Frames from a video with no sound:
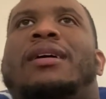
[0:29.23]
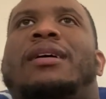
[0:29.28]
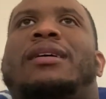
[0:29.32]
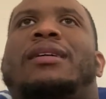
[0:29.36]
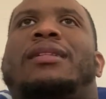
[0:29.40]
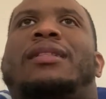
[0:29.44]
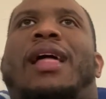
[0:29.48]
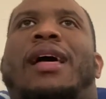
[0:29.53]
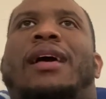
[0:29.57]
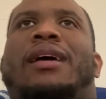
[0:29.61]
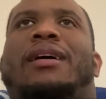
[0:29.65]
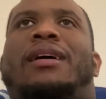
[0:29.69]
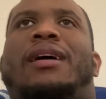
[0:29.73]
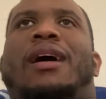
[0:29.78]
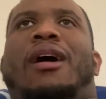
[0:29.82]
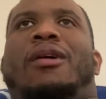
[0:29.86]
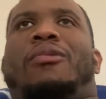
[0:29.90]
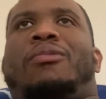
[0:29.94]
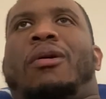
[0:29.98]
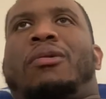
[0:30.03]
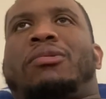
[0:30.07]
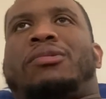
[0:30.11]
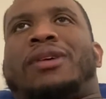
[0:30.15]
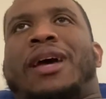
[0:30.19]
Like a
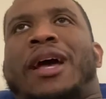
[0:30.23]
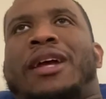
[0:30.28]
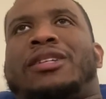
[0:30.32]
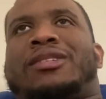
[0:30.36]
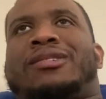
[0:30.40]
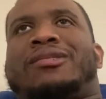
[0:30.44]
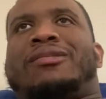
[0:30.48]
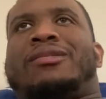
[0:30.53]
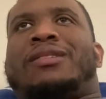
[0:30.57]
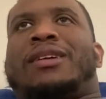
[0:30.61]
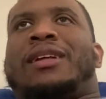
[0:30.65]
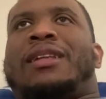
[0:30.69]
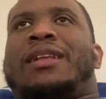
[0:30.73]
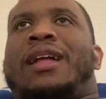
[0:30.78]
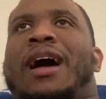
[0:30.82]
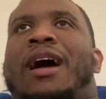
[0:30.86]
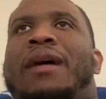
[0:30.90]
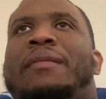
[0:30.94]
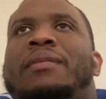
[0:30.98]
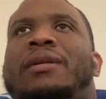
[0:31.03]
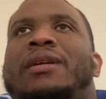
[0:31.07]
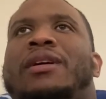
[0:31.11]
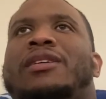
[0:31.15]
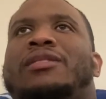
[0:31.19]
rotational D
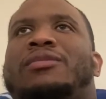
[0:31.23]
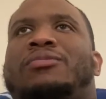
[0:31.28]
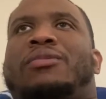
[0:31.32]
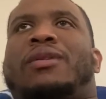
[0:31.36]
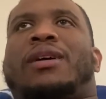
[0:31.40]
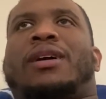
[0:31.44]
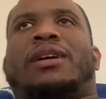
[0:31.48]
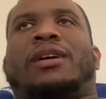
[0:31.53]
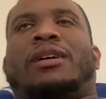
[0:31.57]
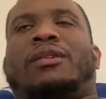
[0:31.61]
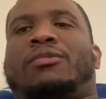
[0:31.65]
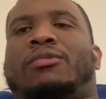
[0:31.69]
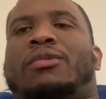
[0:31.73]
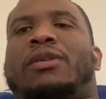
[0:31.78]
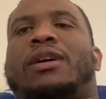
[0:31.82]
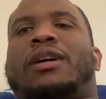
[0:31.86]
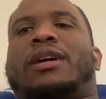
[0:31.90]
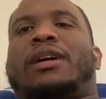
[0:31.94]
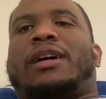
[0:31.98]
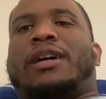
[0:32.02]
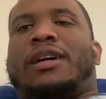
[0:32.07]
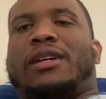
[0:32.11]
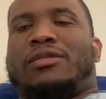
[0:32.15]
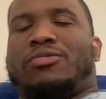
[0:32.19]
lineman is what
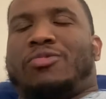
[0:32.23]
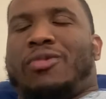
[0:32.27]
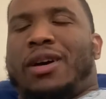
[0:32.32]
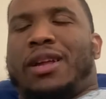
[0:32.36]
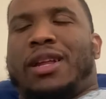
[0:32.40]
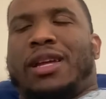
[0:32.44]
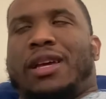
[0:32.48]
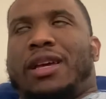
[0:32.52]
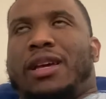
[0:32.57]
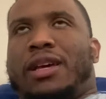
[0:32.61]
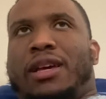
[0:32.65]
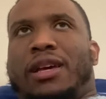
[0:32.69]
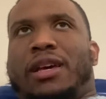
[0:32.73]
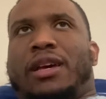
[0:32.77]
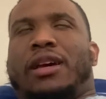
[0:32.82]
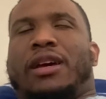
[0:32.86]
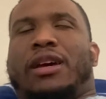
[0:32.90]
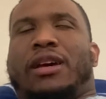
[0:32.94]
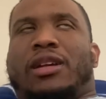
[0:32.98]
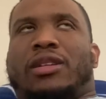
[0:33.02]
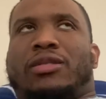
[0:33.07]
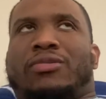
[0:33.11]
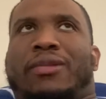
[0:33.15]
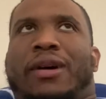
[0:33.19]
he
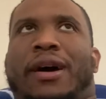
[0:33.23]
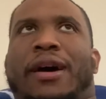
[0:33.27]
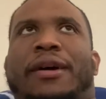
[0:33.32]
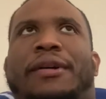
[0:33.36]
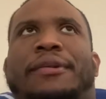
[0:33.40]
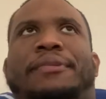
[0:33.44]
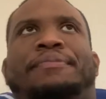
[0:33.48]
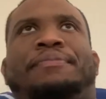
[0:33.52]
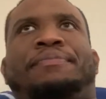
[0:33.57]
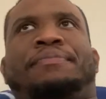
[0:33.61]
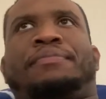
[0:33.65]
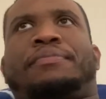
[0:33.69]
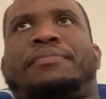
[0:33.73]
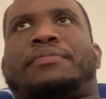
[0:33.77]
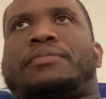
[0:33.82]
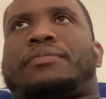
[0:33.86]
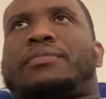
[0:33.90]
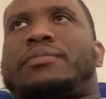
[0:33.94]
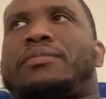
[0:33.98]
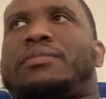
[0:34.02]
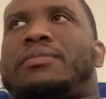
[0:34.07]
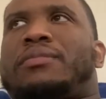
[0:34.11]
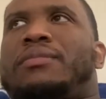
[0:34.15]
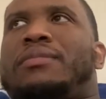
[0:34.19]
is, right?
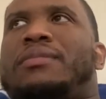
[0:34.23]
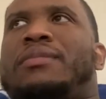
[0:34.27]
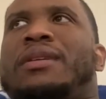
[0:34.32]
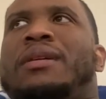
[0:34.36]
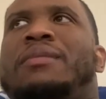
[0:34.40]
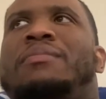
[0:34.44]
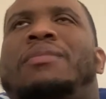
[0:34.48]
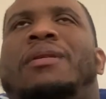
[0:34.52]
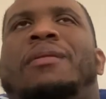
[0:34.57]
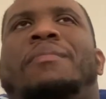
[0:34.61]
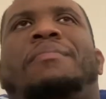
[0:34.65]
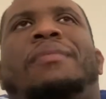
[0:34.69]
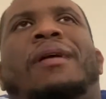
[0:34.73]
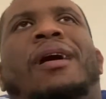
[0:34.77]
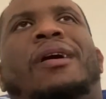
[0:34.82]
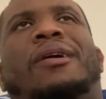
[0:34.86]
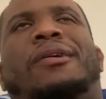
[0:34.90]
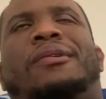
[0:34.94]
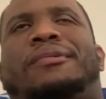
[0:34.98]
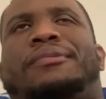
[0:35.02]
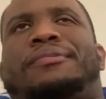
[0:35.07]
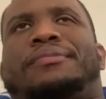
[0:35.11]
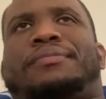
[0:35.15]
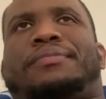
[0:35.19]
But
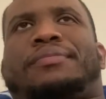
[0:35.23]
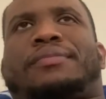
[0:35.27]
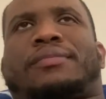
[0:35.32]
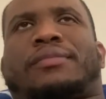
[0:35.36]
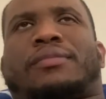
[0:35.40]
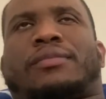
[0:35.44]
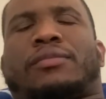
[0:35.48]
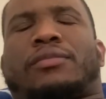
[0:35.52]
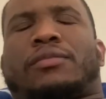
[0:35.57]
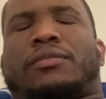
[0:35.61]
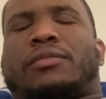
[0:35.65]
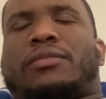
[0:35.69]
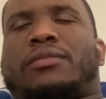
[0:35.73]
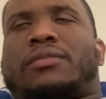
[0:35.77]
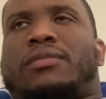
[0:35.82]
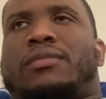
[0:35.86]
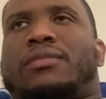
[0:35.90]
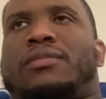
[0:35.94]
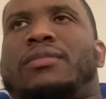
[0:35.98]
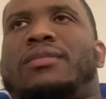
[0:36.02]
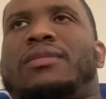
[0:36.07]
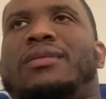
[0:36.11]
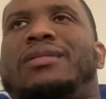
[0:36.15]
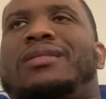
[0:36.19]
bro,
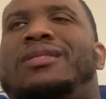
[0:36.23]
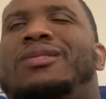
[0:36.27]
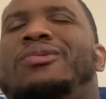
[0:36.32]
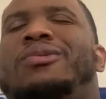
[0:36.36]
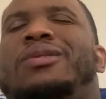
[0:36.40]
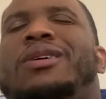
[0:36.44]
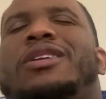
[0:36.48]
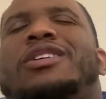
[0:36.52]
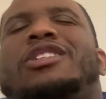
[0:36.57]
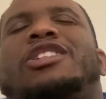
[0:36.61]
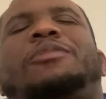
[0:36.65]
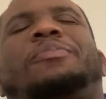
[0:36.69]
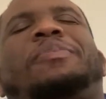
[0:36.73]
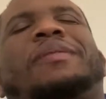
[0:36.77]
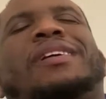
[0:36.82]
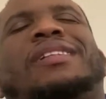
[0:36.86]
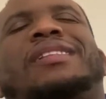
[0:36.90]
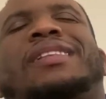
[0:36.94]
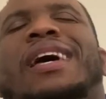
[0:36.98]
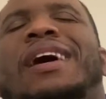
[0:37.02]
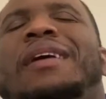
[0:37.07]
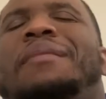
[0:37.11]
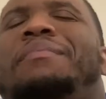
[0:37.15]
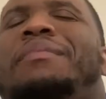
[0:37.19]
you could have spent
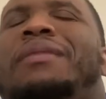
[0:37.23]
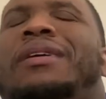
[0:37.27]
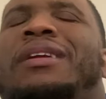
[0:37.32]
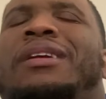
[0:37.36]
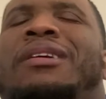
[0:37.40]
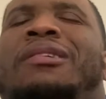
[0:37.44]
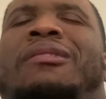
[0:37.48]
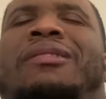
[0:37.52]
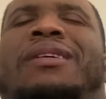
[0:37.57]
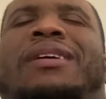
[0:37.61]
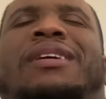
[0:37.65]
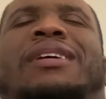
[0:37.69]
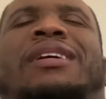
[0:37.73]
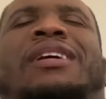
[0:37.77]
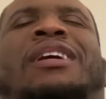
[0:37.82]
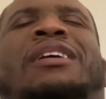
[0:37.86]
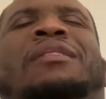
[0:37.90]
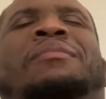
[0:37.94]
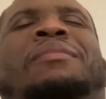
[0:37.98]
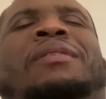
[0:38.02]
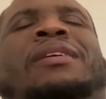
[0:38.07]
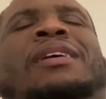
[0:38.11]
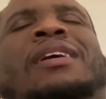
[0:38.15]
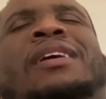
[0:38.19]
that money on
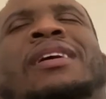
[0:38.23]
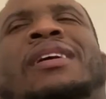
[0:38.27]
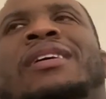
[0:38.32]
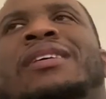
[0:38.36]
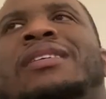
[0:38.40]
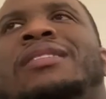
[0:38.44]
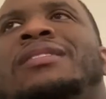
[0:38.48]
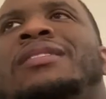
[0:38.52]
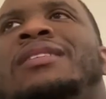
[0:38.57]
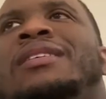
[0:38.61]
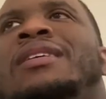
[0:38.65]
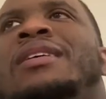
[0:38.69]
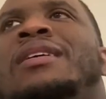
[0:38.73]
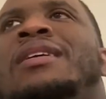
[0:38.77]
Akiem Hicks.